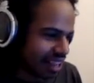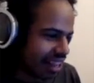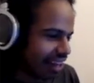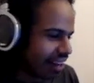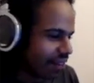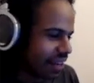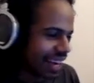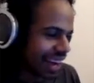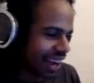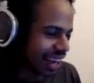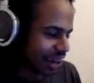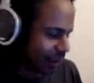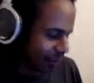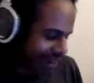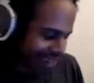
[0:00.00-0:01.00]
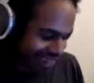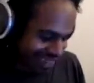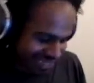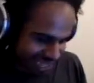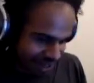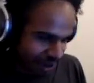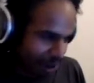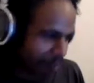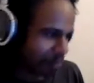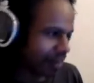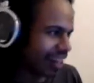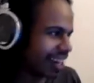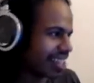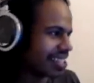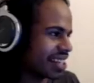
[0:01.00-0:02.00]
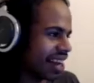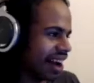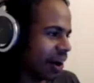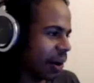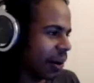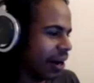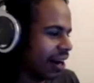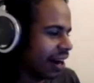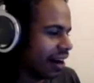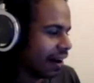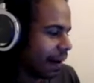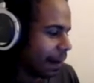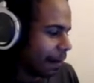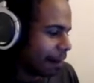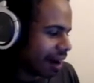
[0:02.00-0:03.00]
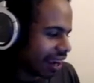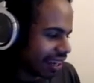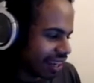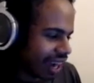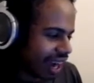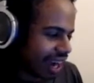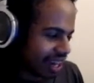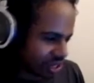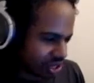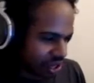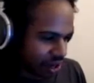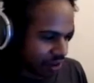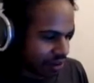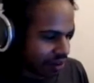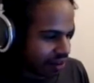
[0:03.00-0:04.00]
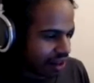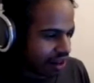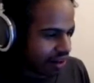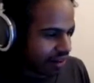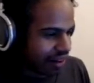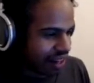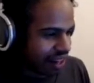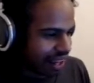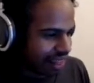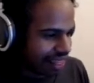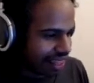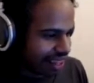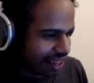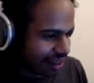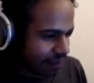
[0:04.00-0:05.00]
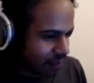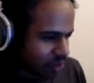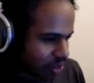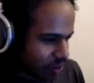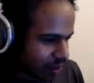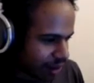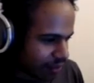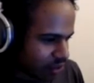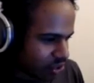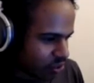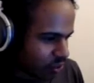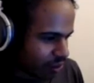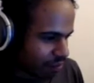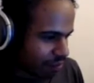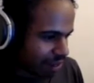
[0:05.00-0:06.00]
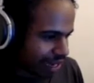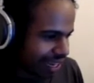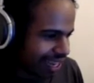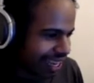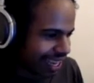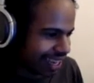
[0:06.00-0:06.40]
Let me not go into this at all, please. No. My gosh, no. Alright, I think you have to join me.